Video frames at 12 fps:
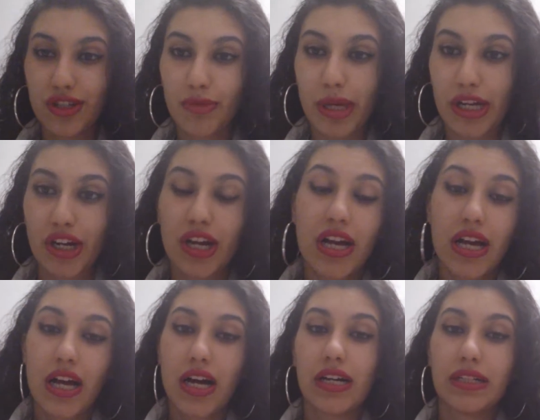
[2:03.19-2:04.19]
look bigger.
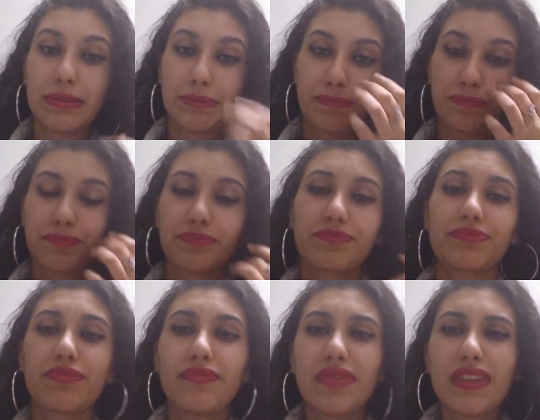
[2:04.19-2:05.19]
I
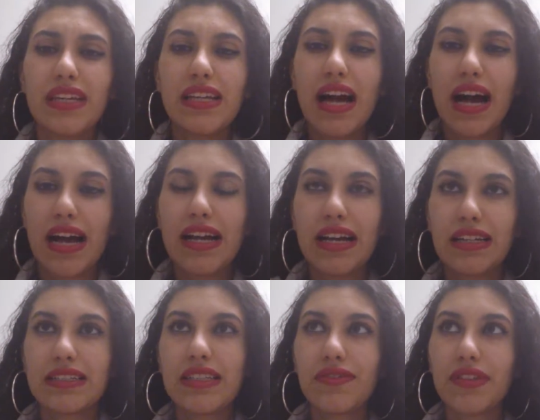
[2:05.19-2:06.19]

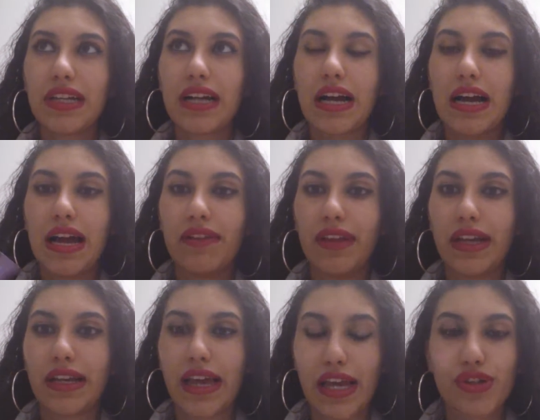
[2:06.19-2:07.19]
honestly feel like I have,
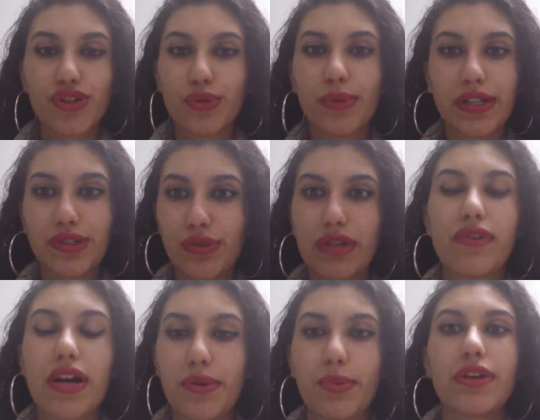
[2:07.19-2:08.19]
like, angel wings whenever
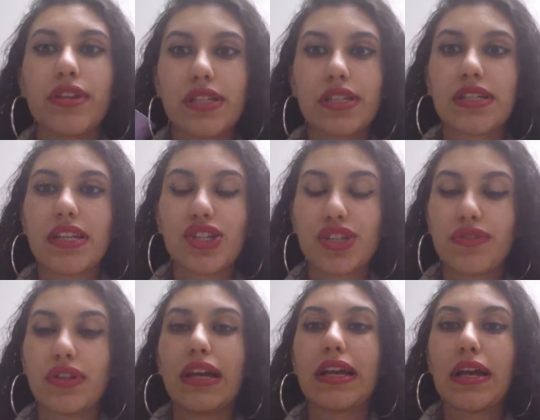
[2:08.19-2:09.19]
I wear this because I just
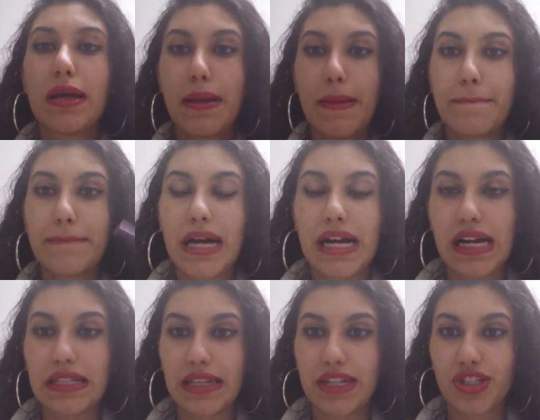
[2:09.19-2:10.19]
feel like my
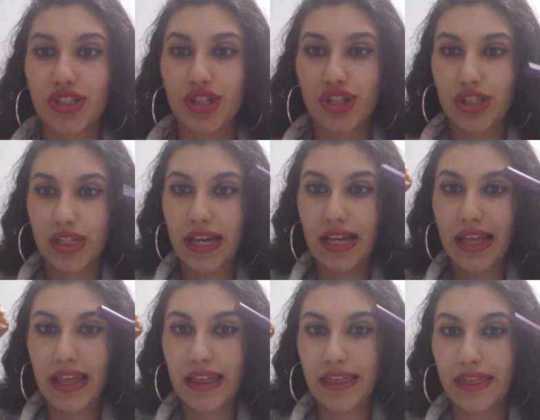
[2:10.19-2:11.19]
eyelashes are just, like,
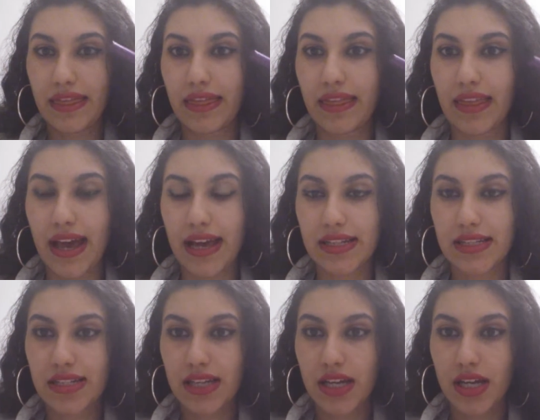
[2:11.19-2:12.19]

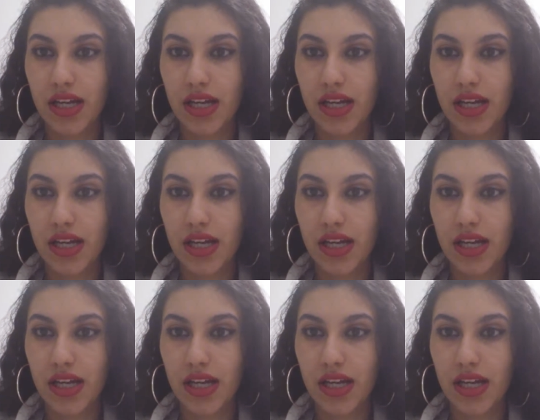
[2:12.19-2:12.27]
that